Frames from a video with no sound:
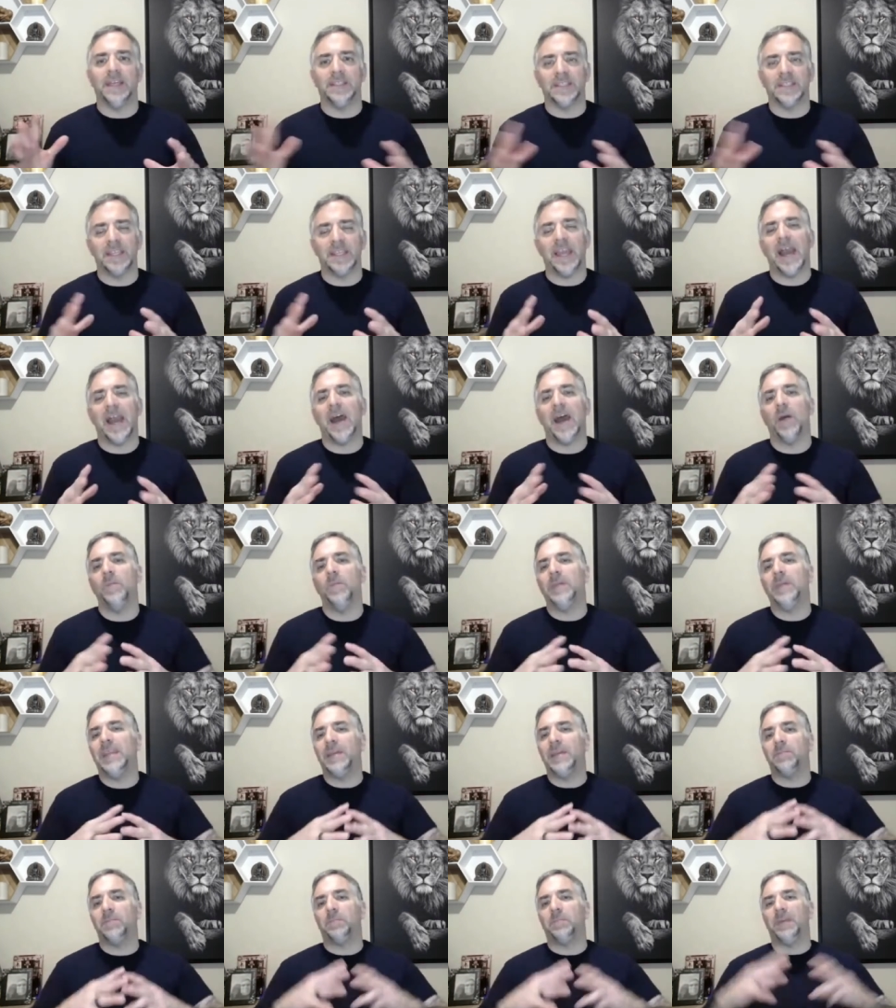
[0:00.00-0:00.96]
and see how
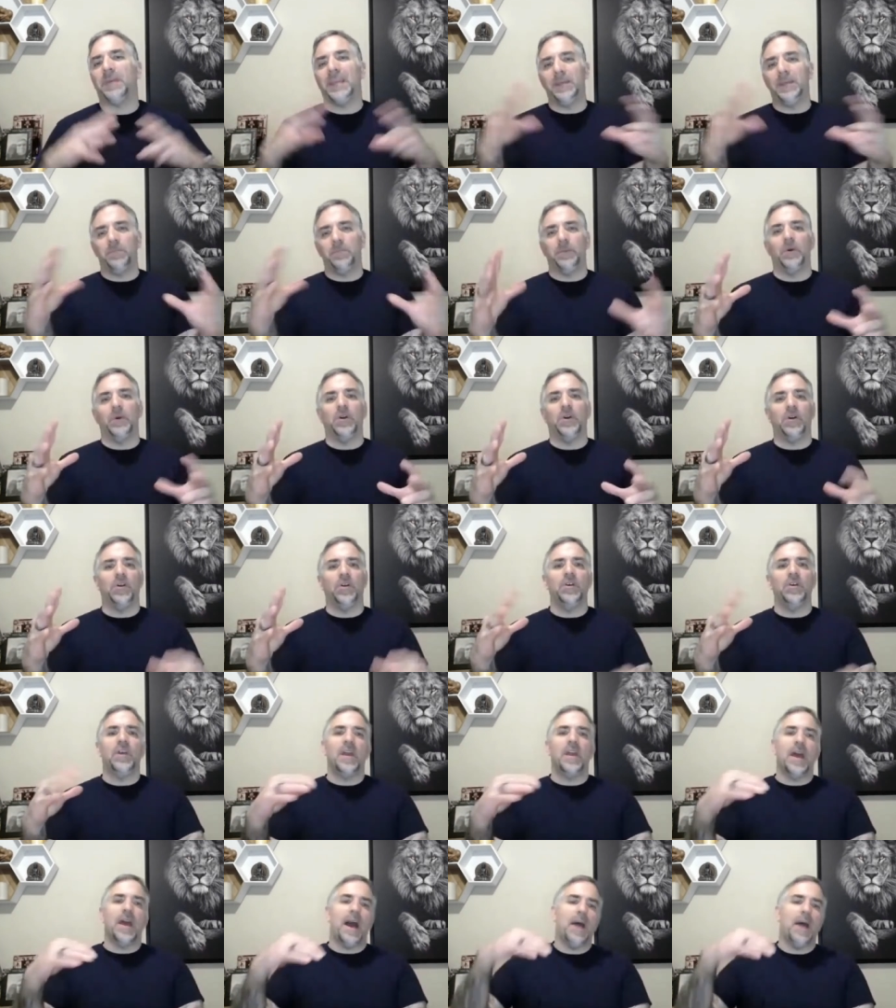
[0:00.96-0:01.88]
many people